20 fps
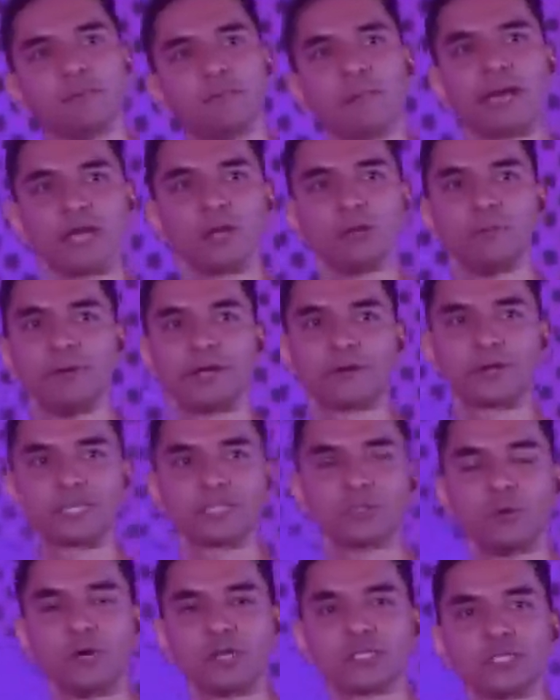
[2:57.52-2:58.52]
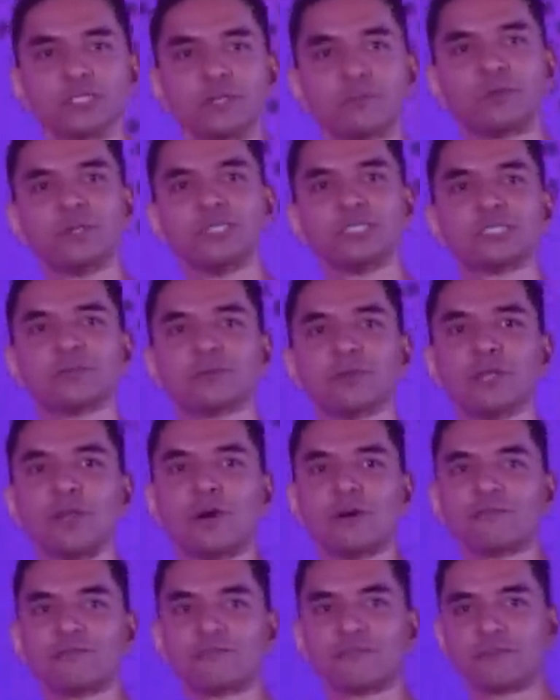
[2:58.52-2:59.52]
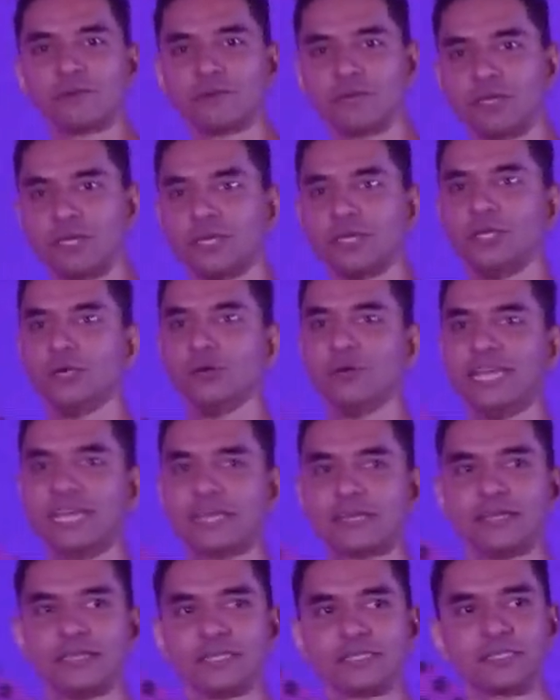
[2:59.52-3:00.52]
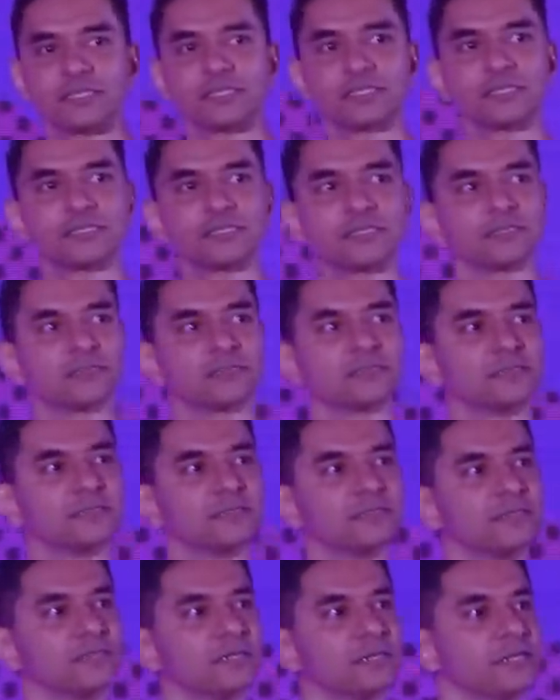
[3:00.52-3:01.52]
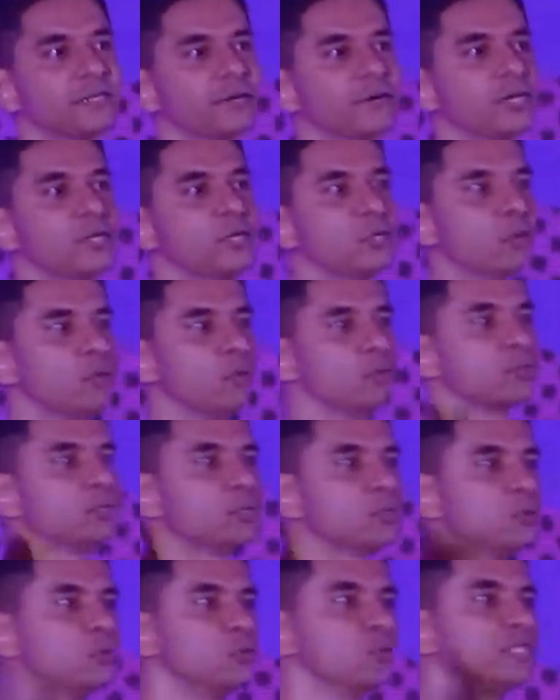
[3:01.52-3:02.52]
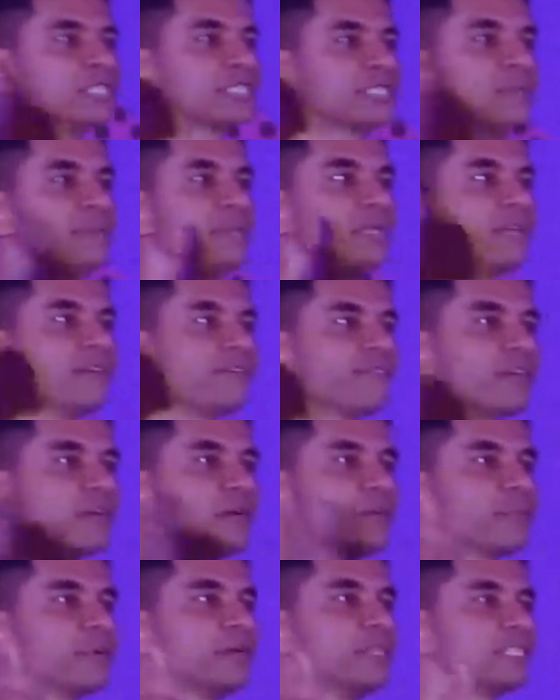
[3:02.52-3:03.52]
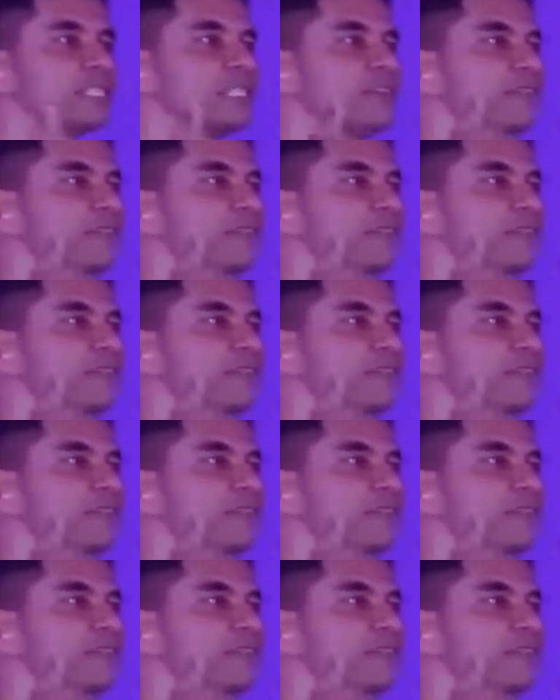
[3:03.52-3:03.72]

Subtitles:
Biometrics works on the principle of uniqueness. There are no two similar fingerprints,